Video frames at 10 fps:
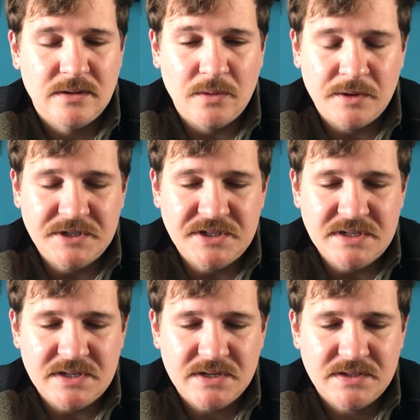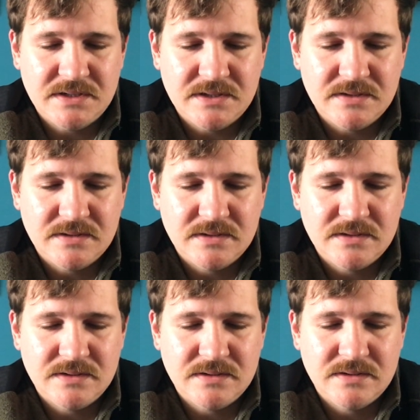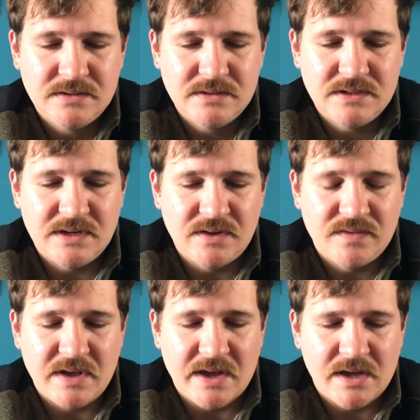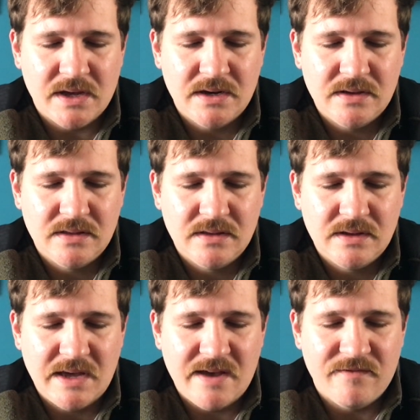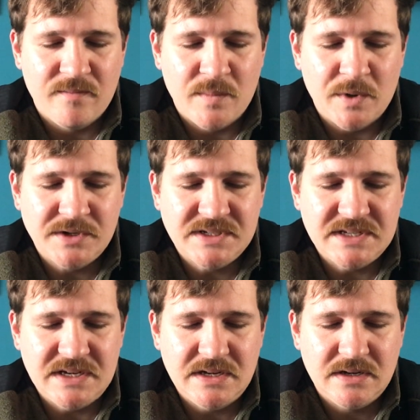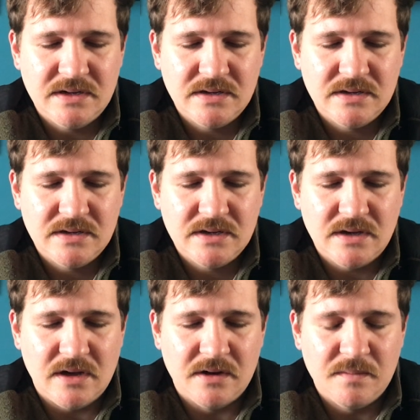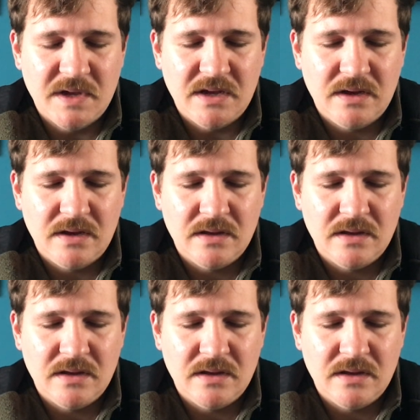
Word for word: Lord Jesus, Son of God, have mercy on me.